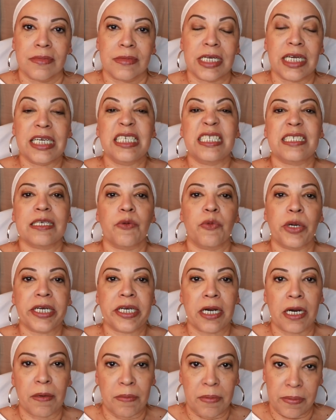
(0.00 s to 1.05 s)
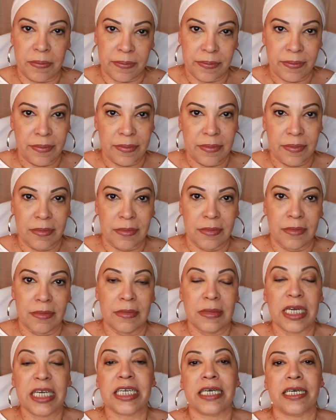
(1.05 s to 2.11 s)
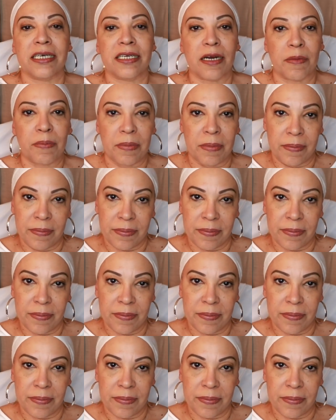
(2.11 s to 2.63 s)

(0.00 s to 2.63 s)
and he said, "Wake up and get up."